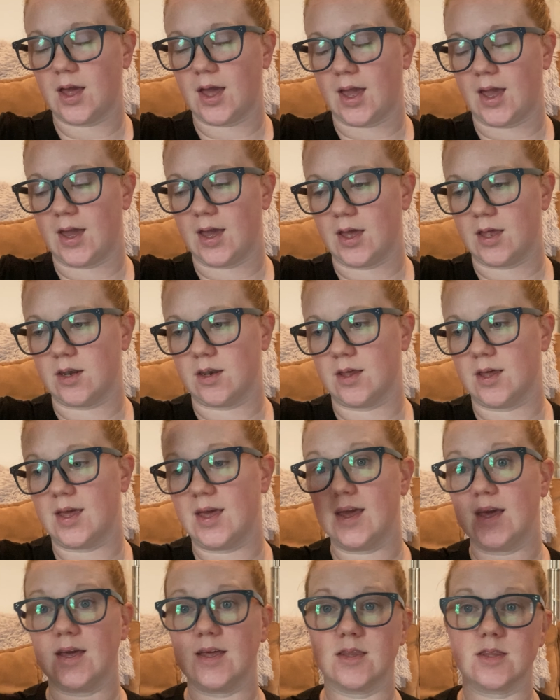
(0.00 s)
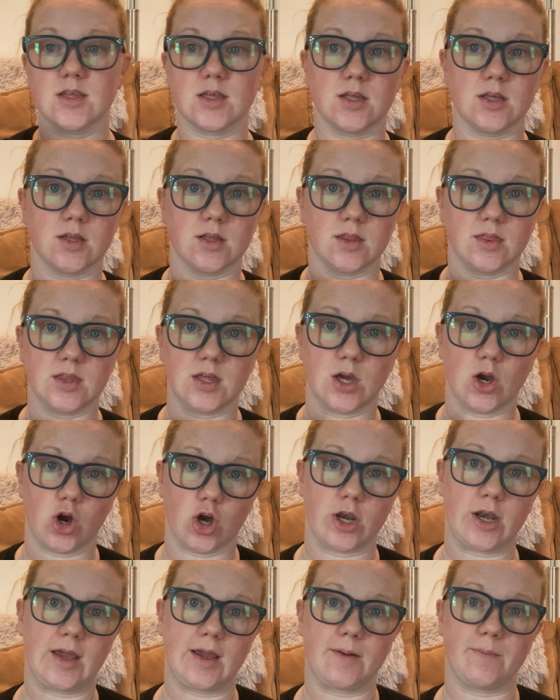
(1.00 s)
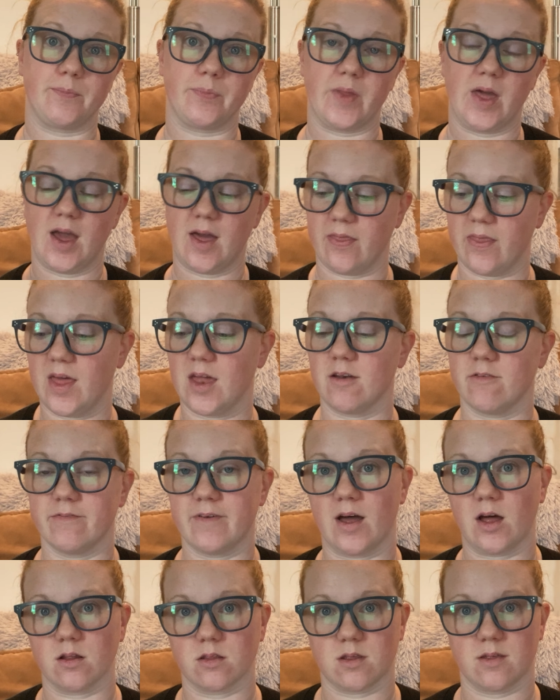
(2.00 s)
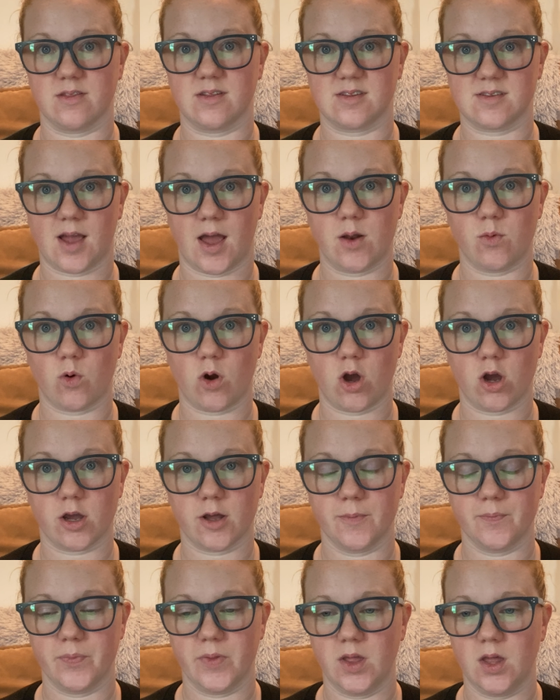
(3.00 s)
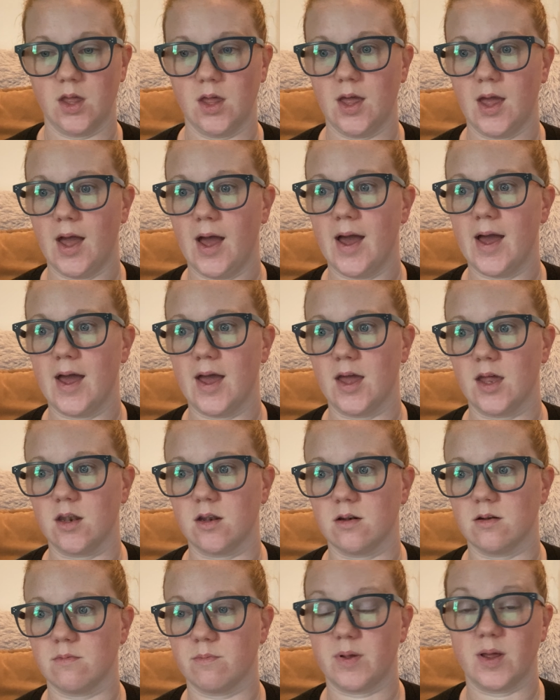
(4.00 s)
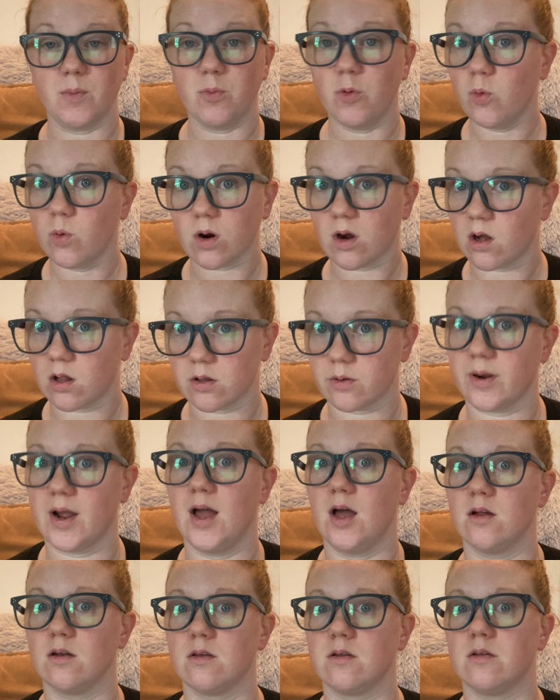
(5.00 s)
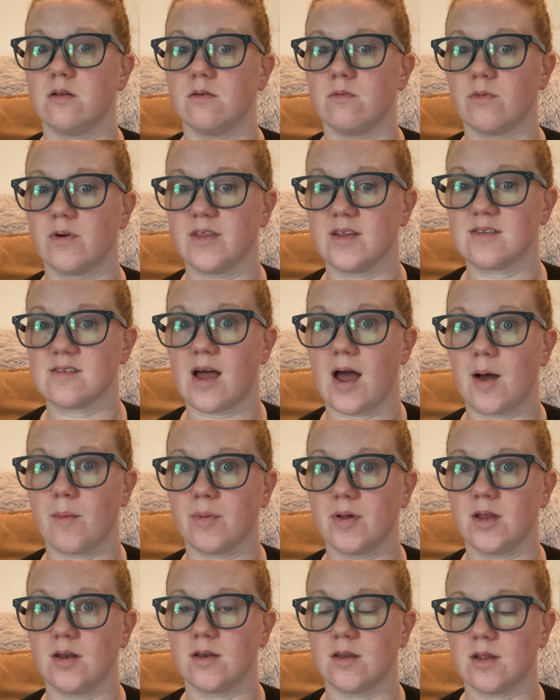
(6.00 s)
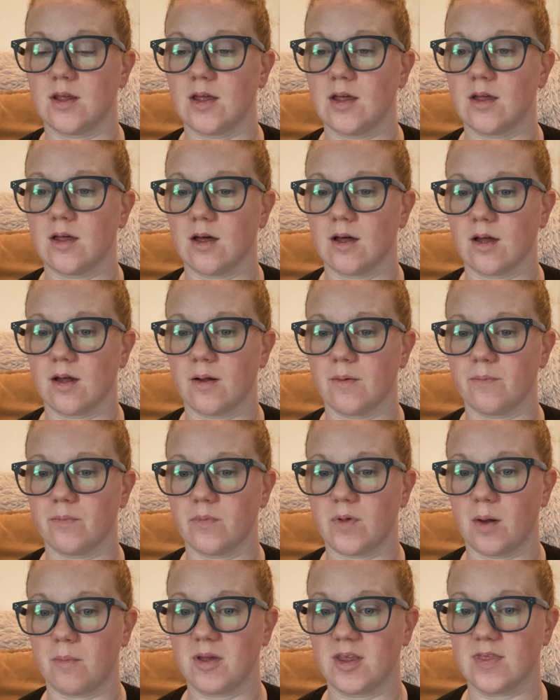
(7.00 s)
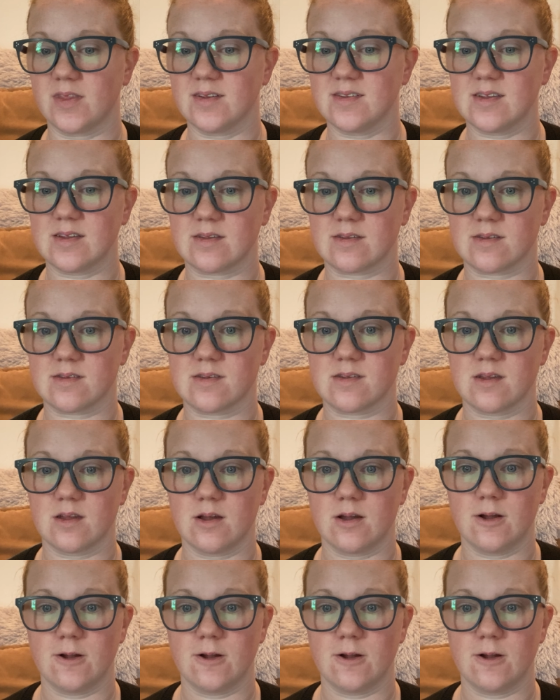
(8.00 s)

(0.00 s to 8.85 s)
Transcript: and hit the awning and then fell to the sidewalk. And people were all around when this happened. Um, I mean, this is,